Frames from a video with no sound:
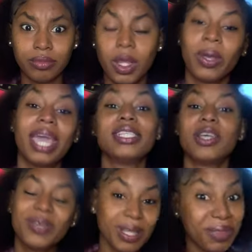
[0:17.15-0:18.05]
Okay,
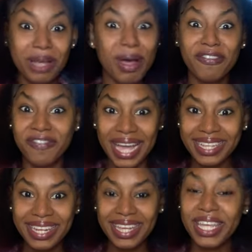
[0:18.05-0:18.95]
so something about
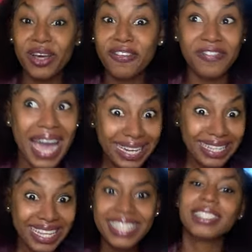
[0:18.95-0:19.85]
finally, Leo.
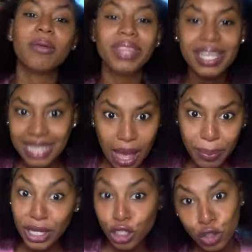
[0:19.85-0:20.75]
Finally, something is
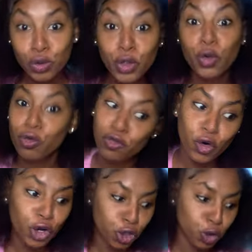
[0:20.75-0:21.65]
happening to you,
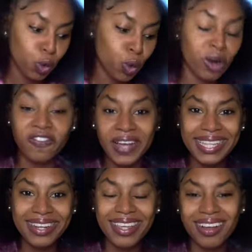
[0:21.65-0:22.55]
for you, or
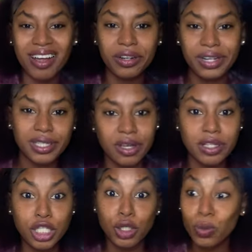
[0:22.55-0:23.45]
finally you got the
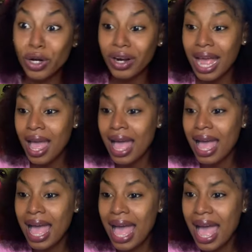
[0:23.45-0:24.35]
results you were
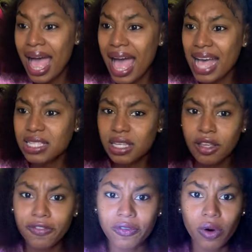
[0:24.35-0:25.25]

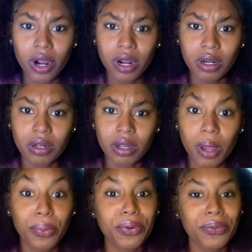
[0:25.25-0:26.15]
asking for.